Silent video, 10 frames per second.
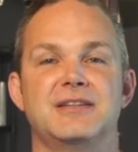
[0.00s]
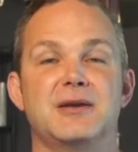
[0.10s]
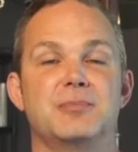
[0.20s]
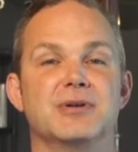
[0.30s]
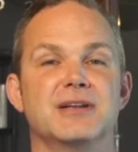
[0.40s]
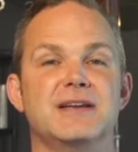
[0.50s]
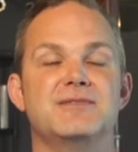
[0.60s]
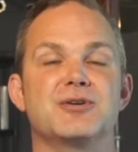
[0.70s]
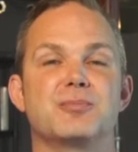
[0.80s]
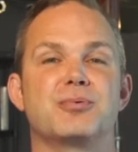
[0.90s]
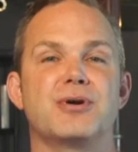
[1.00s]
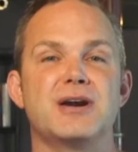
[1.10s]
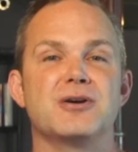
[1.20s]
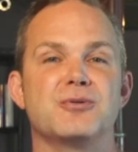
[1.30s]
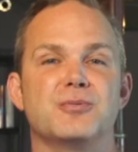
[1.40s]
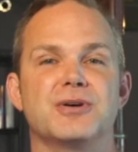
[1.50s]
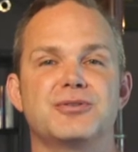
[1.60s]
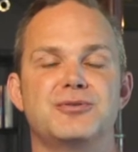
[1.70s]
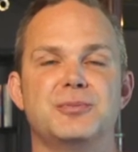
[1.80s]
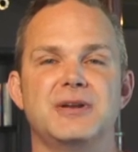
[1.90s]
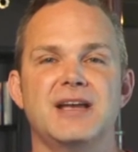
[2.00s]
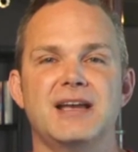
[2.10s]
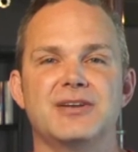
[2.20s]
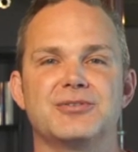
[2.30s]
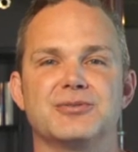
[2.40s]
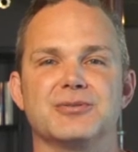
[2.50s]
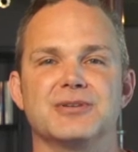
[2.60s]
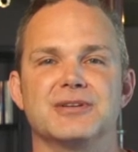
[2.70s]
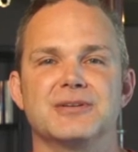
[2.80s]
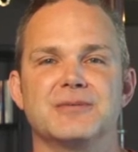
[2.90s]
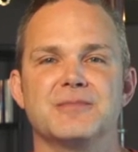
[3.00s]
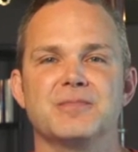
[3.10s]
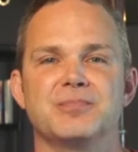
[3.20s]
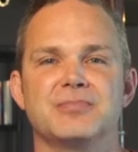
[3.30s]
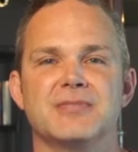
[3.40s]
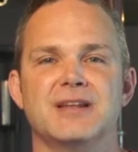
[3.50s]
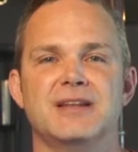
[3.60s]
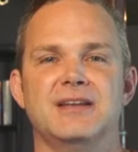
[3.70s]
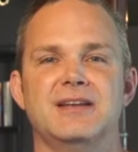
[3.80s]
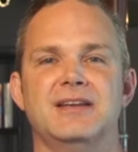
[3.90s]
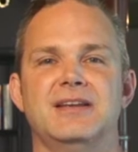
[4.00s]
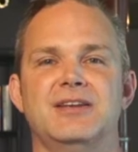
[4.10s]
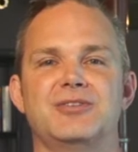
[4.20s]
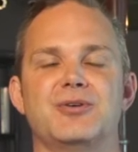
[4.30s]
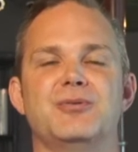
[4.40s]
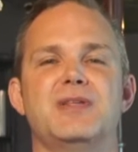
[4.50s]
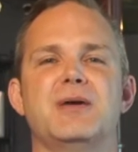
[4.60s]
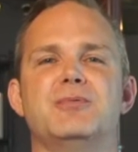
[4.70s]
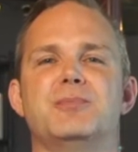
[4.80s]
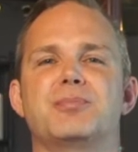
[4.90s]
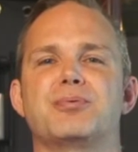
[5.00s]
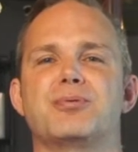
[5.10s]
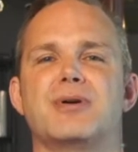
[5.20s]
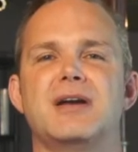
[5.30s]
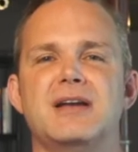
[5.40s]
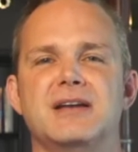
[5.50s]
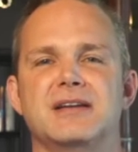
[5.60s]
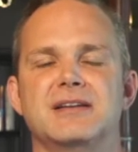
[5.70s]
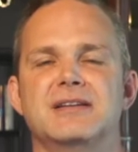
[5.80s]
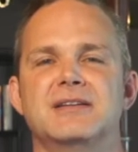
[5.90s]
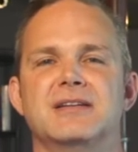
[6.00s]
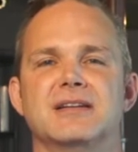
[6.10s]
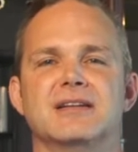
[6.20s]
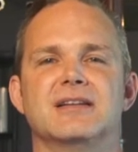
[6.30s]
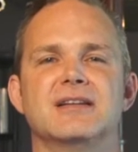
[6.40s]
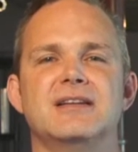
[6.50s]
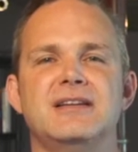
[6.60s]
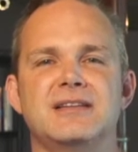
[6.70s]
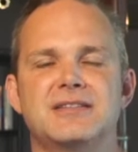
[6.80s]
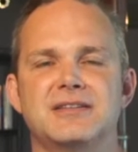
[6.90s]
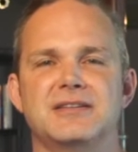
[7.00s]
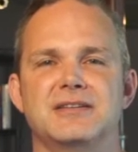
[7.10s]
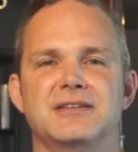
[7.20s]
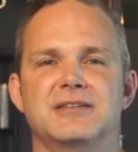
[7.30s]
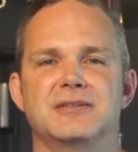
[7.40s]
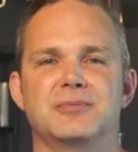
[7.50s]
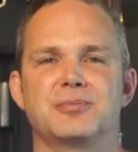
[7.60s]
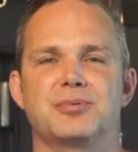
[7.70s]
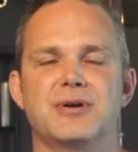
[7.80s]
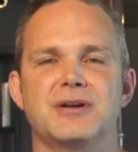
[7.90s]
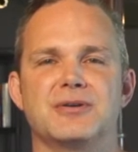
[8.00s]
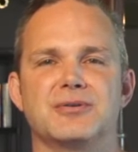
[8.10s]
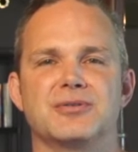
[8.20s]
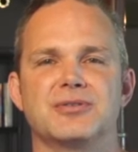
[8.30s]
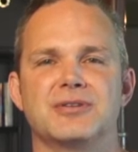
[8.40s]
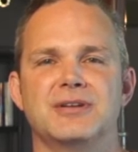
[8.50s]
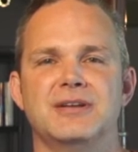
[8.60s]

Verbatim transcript: they believed their prayer was to be answered. And so they would pray lengthy prayers.